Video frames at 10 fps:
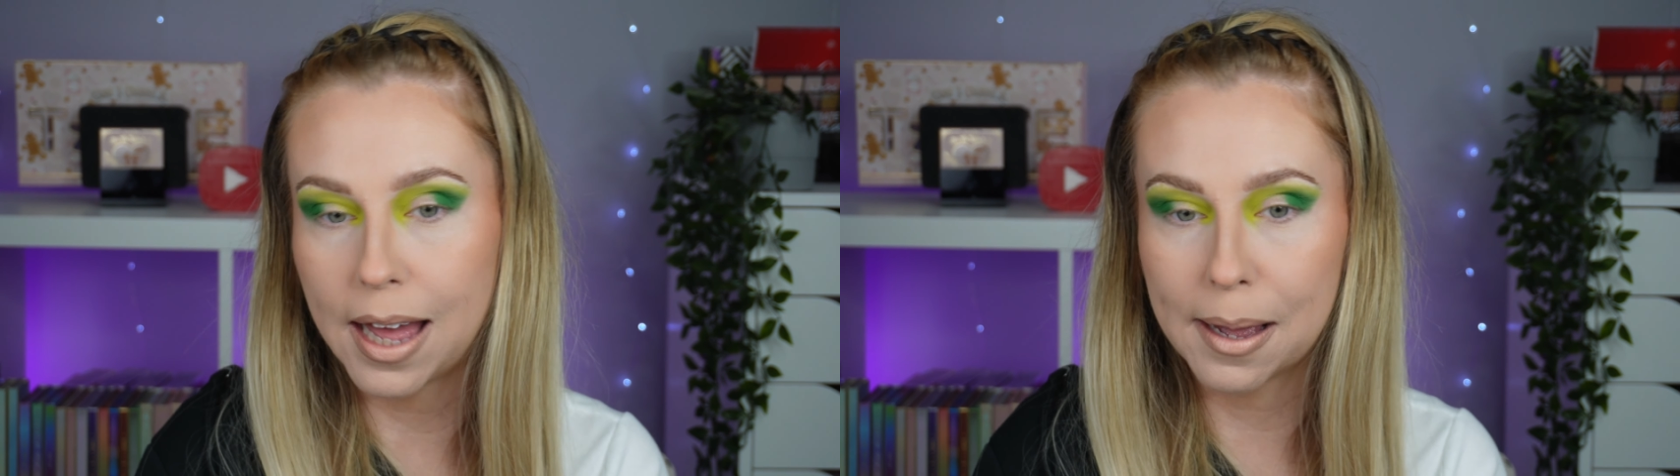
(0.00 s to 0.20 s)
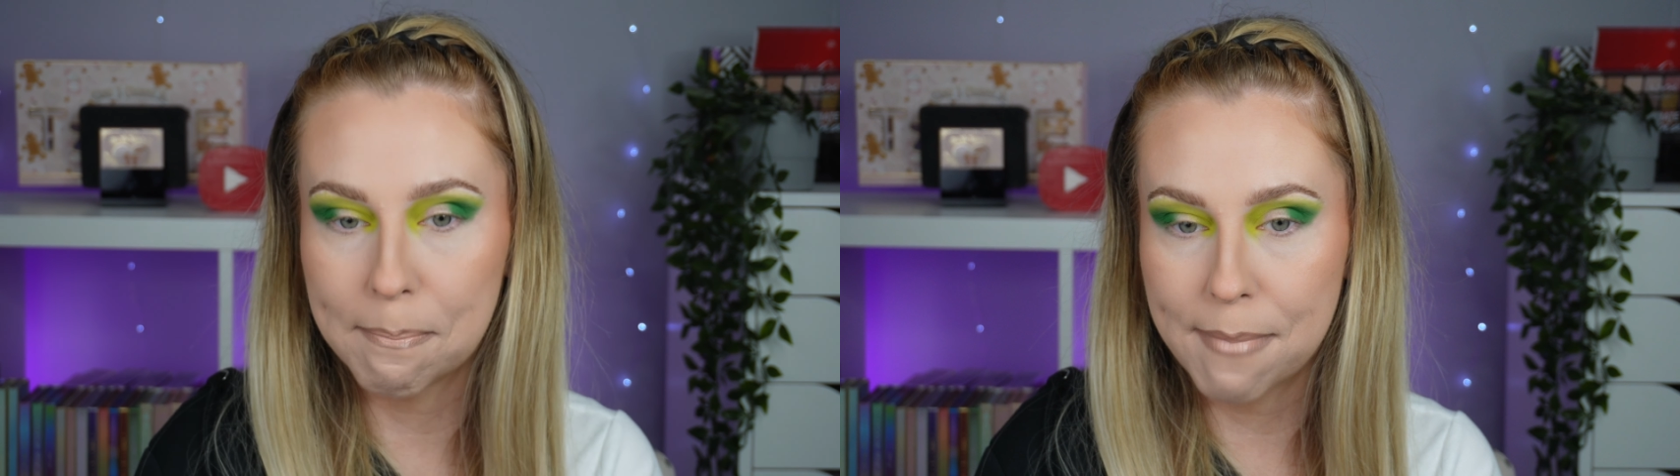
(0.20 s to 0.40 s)

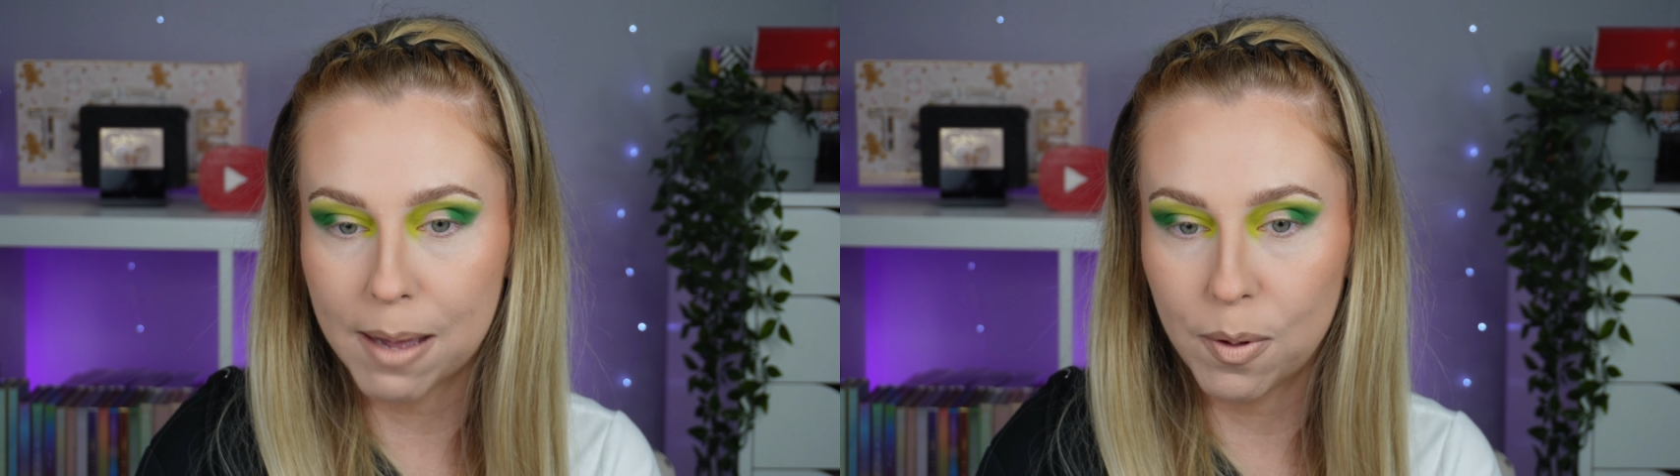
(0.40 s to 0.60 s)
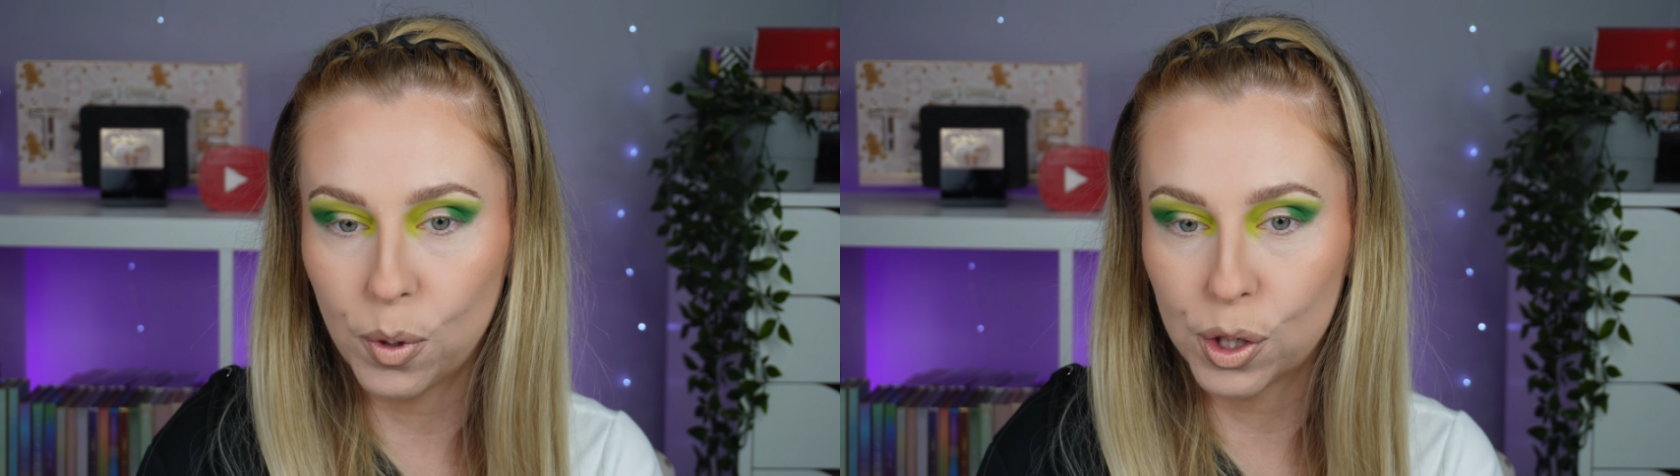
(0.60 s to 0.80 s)
like
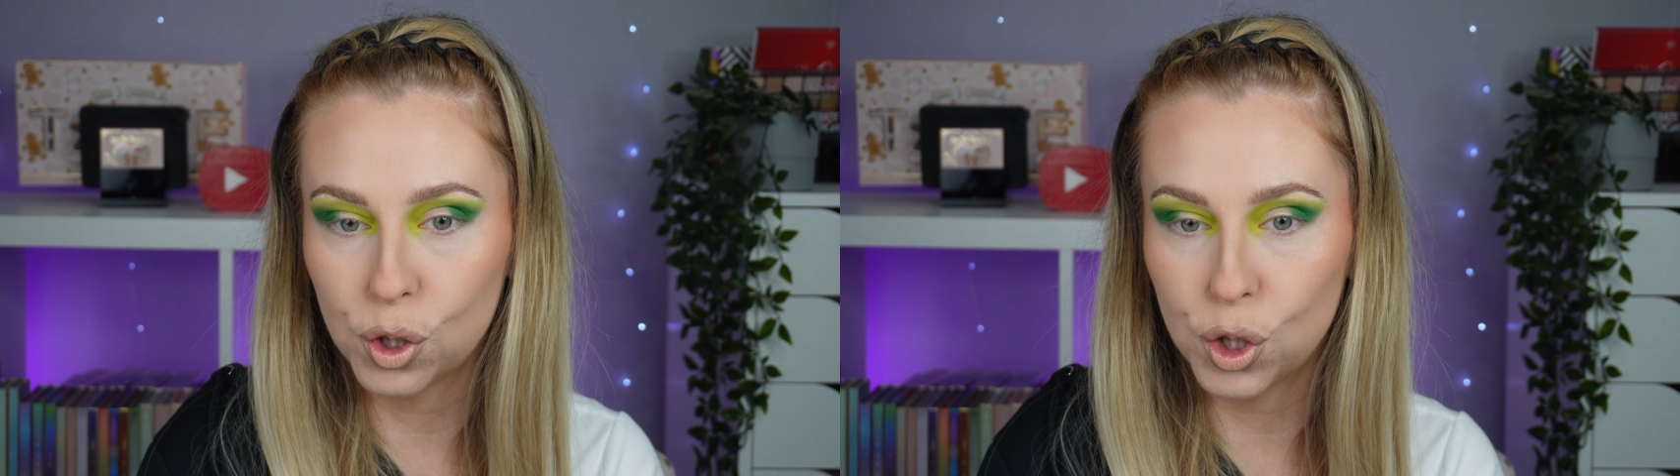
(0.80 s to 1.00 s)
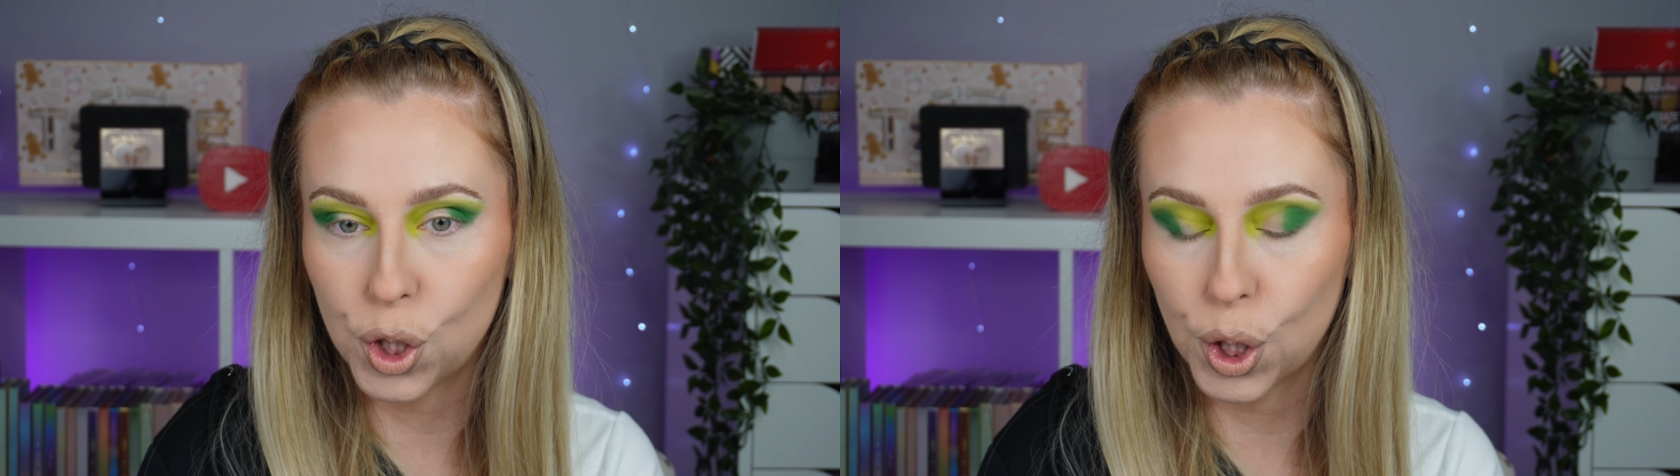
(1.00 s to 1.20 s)
maybe we
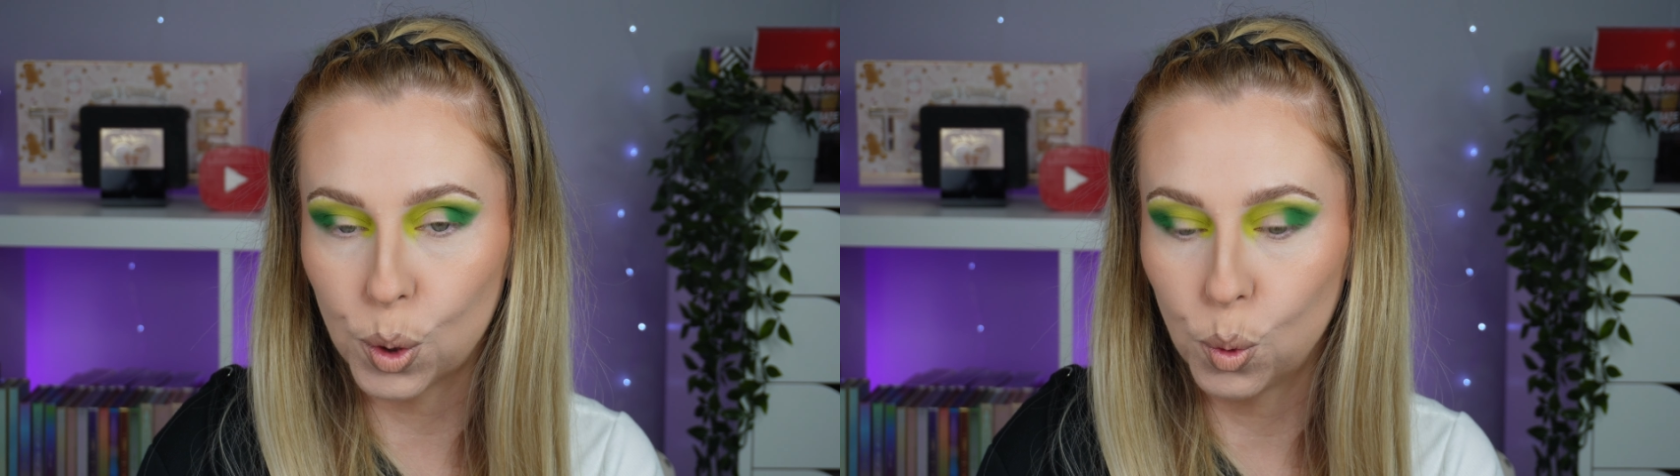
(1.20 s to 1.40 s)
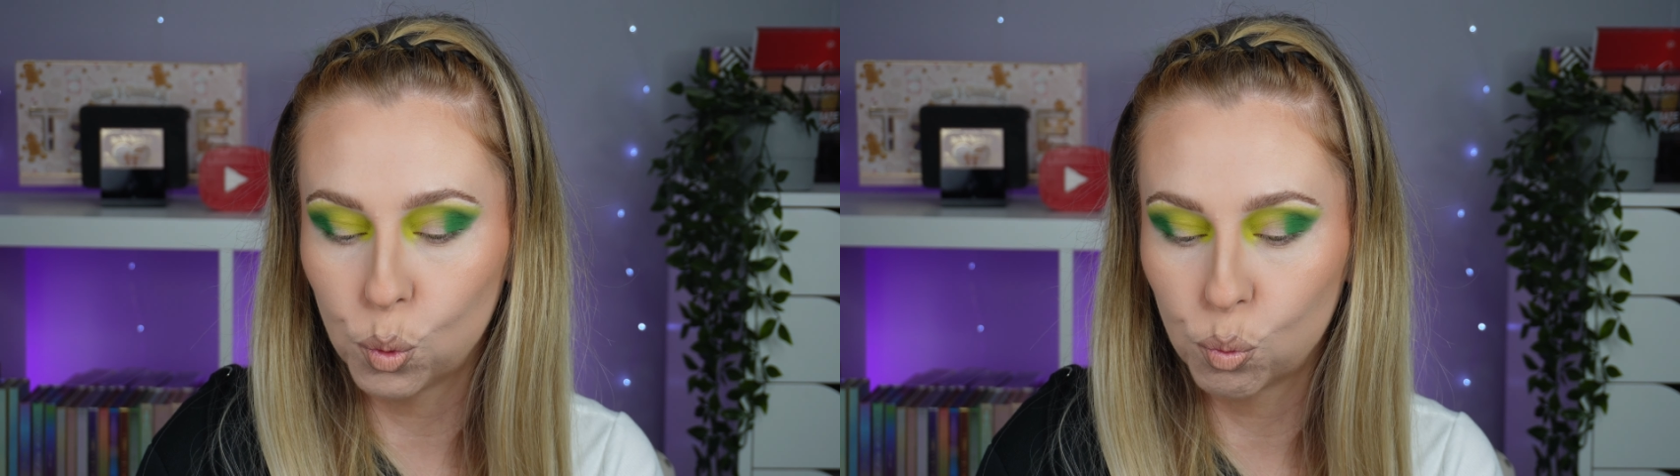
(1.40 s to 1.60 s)
could
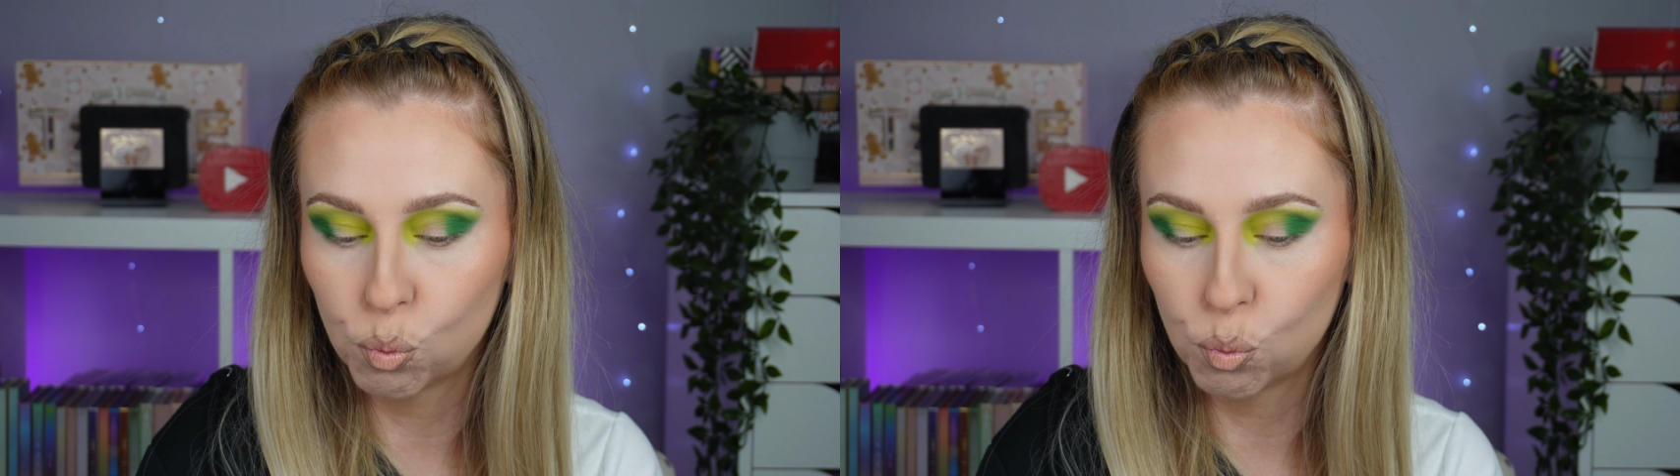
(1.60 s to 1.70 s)
do